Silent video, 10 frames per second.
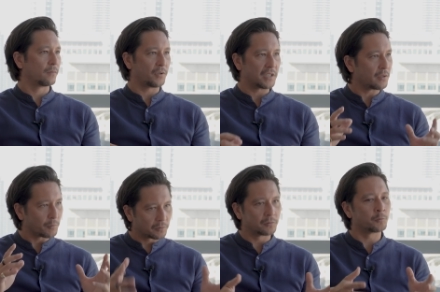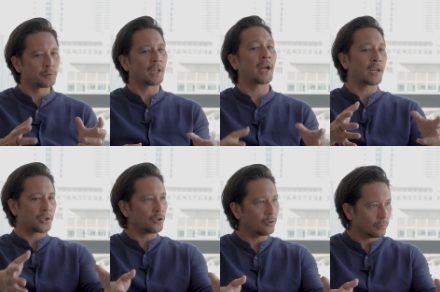We, need, we rely
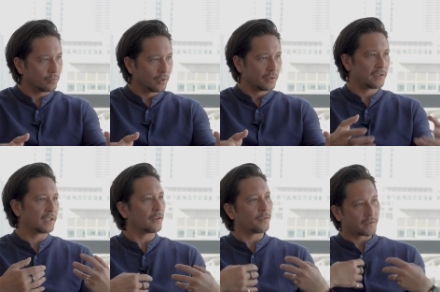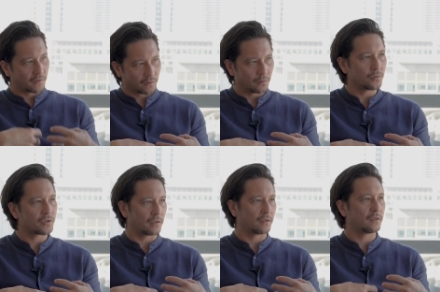on you to give us a
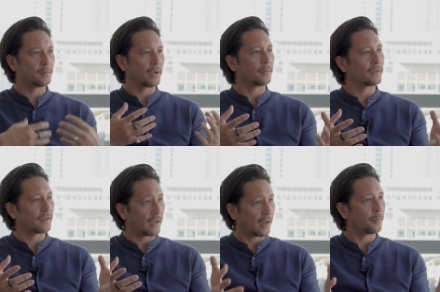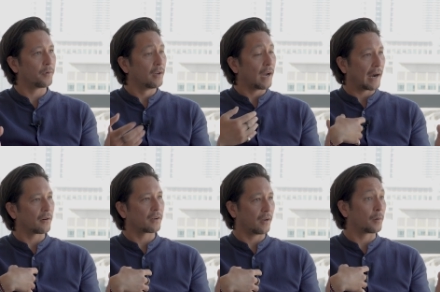solution to be able to help
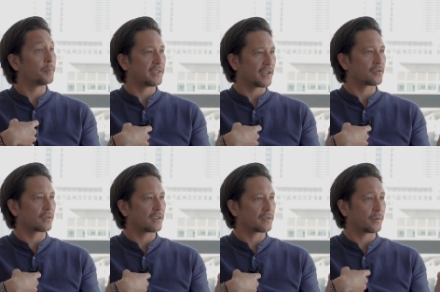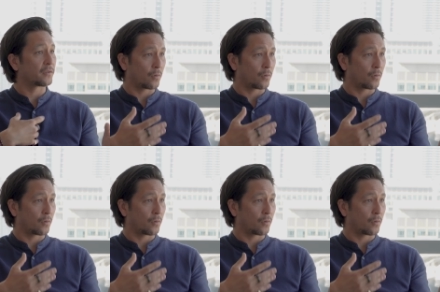our, our potential customers